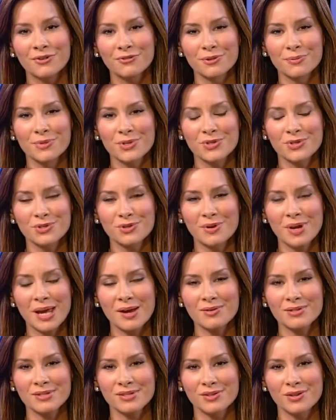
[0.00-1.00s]
From the
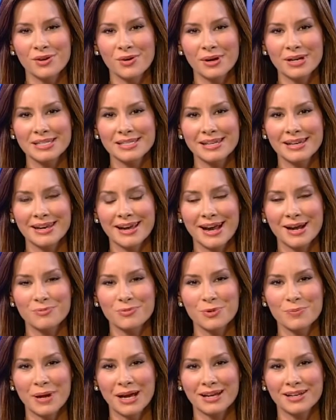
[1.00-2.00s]
studios in New York City, I'm
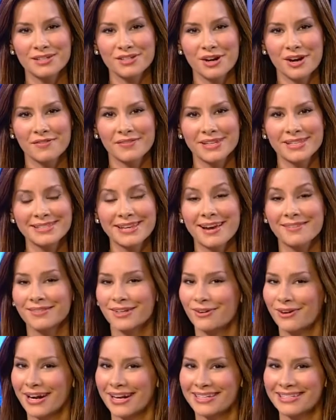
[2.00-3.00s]
Rebecca Jarvis. Have a
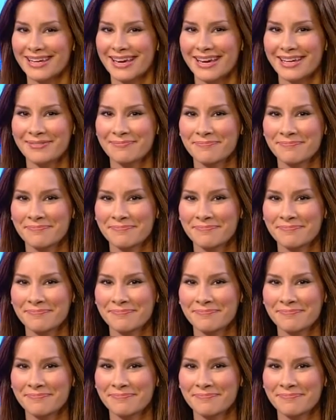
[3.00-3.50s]
great day.